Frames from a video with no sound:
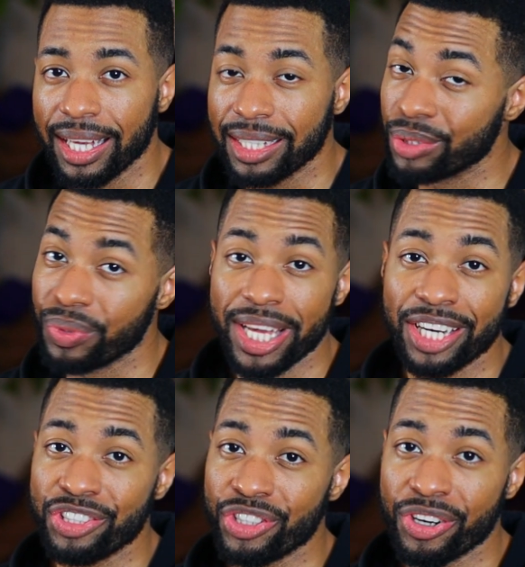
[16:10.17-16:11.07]
because we got
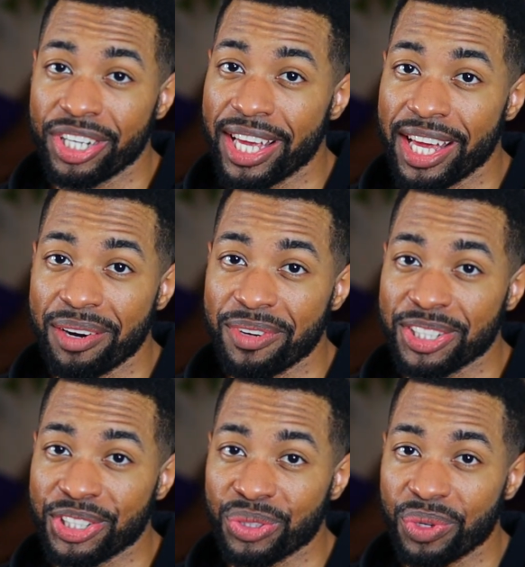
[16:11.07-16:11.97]
a journey ahead of
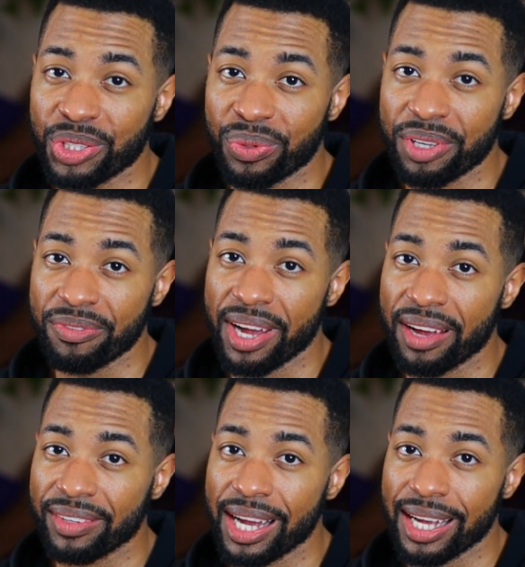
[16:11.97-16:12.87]
us in
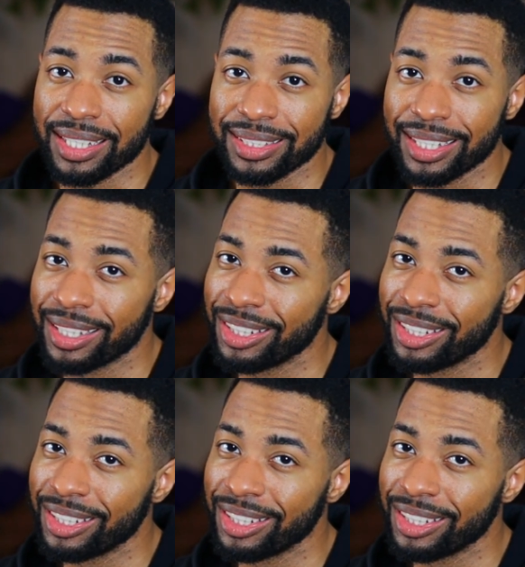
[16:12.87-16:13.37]
2025, guys.